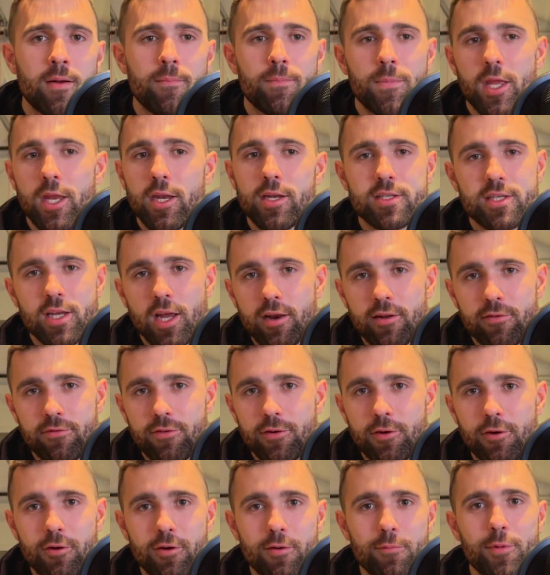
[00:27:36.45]
eat a ton of
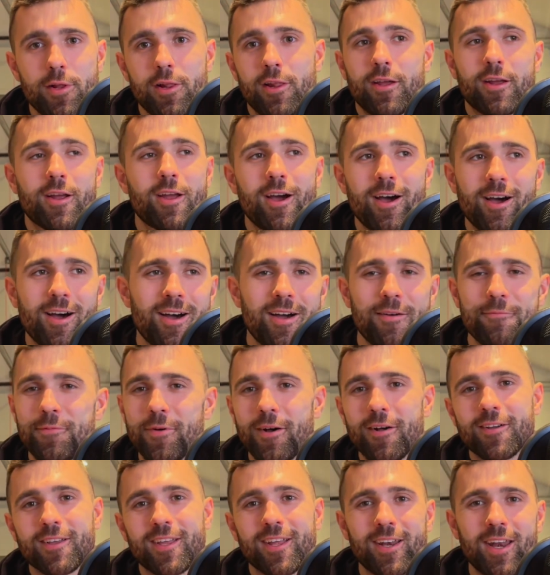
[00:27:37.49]
food and be like, I'm
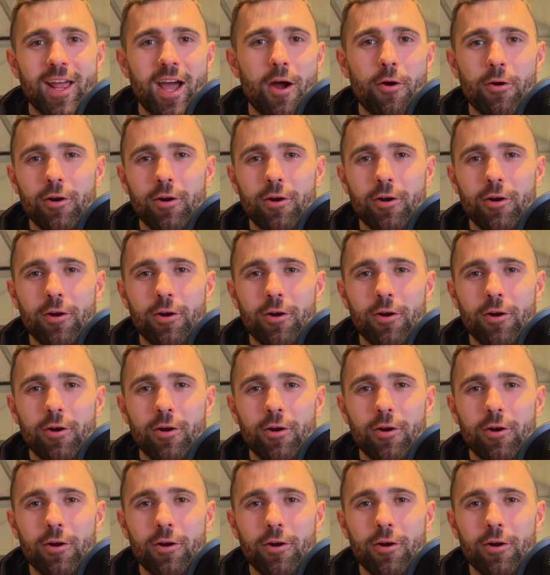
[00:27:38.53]
bulking now,